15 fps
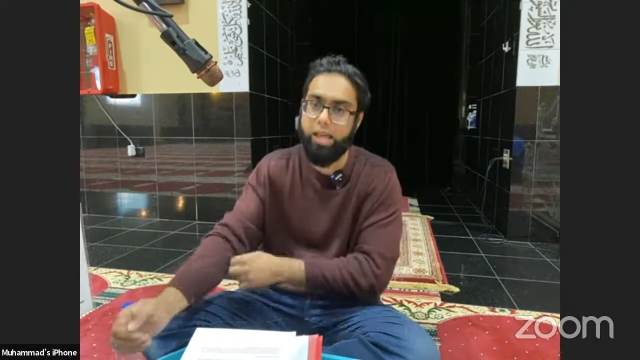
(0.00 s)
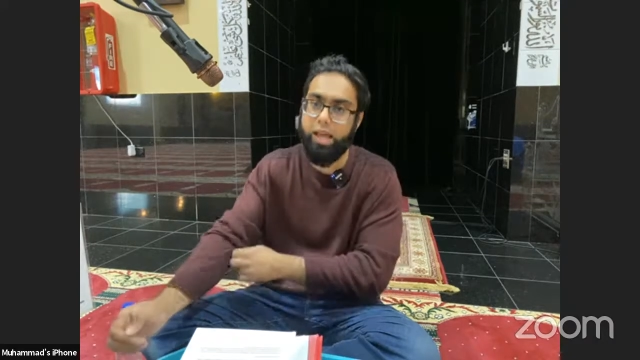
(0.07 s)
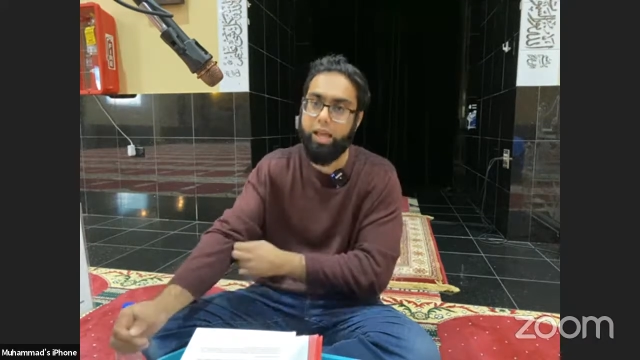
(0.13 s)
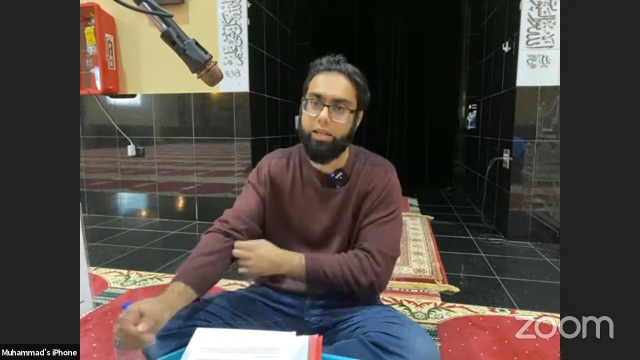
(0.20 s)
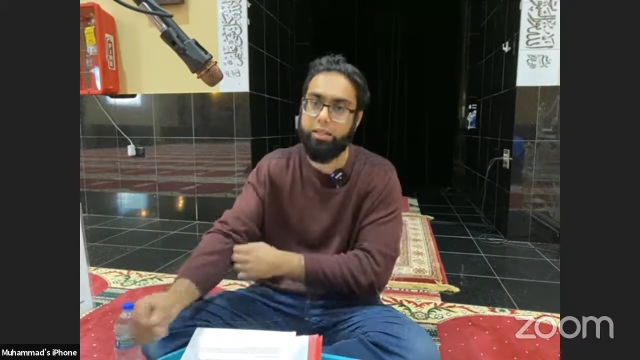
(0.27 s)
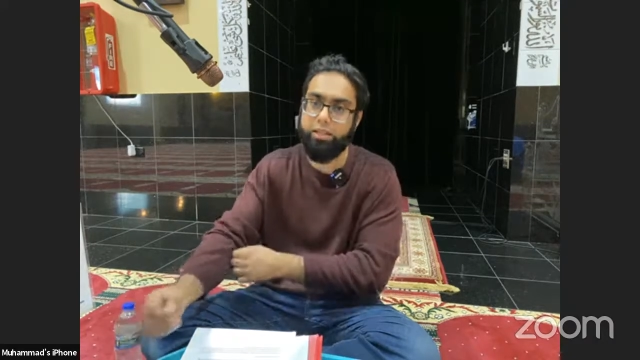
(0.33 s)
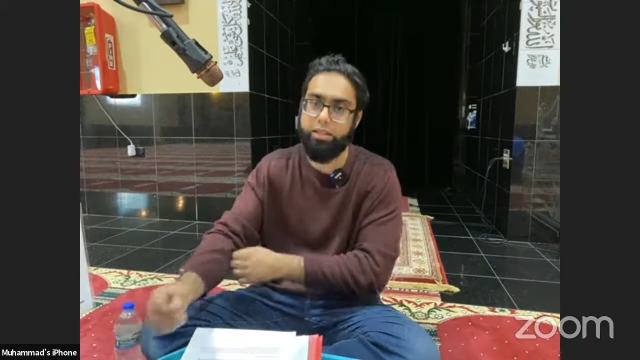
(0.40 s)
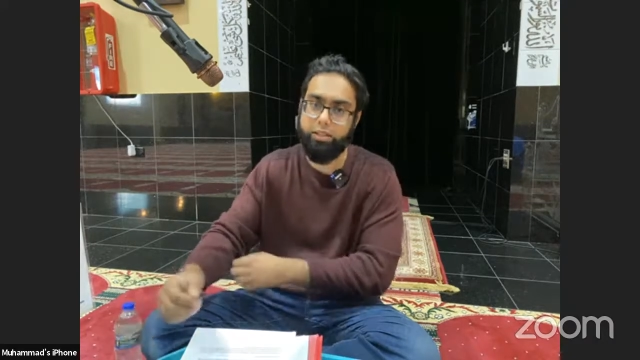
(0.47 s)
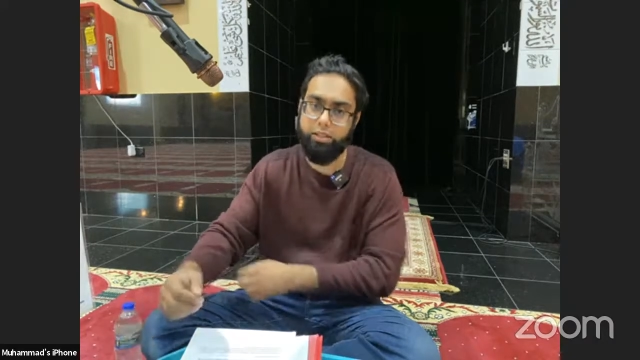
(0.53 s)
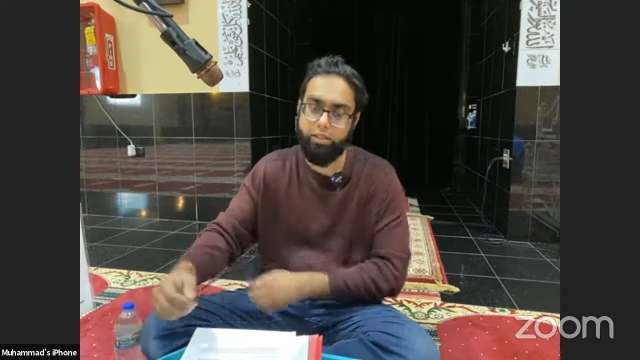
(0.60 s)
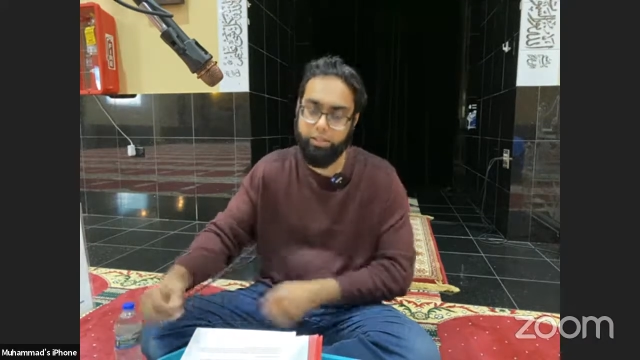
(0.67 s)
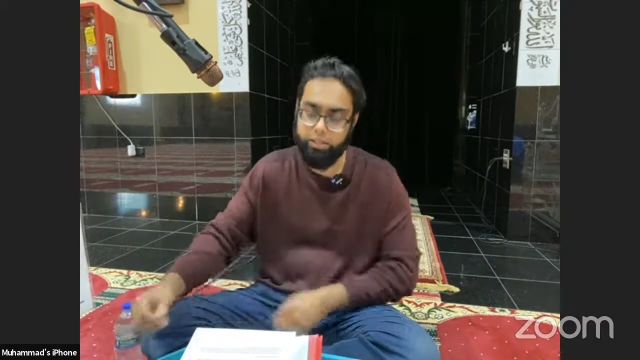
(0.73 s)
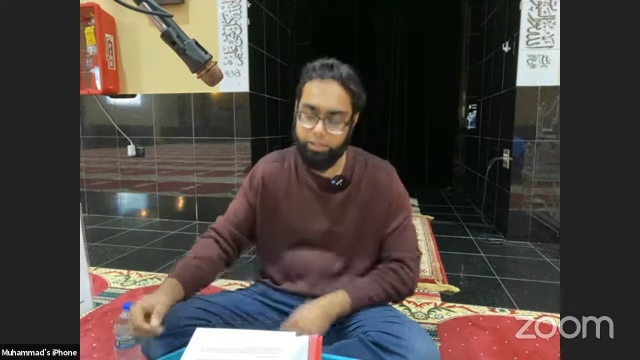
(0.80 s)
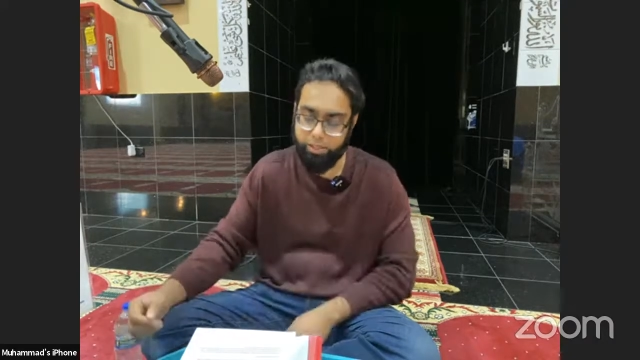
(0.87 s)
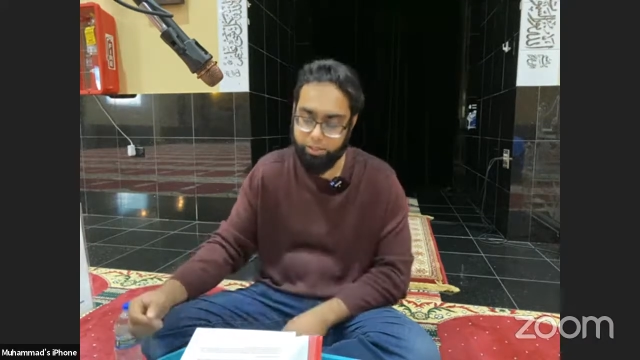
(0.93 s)
And
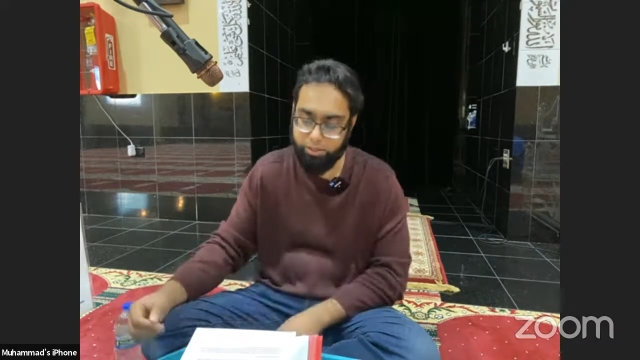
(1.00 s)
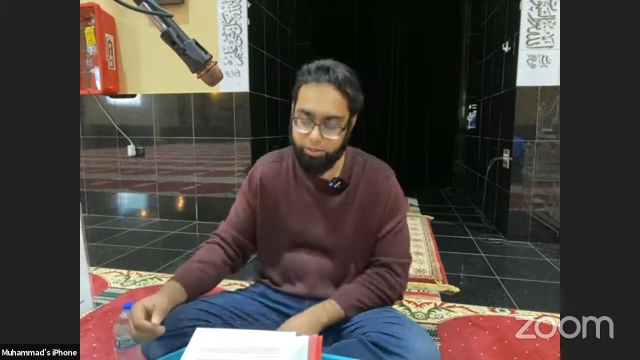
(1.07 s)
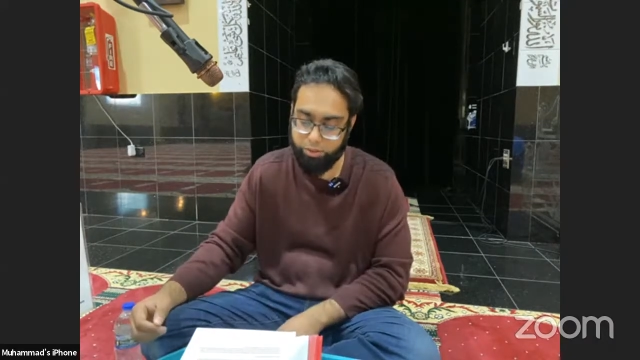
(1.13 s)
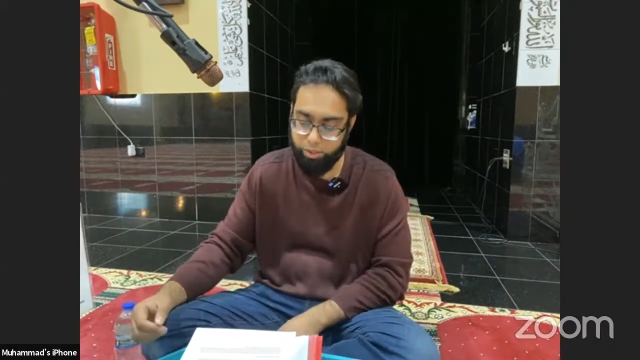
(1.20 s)
this is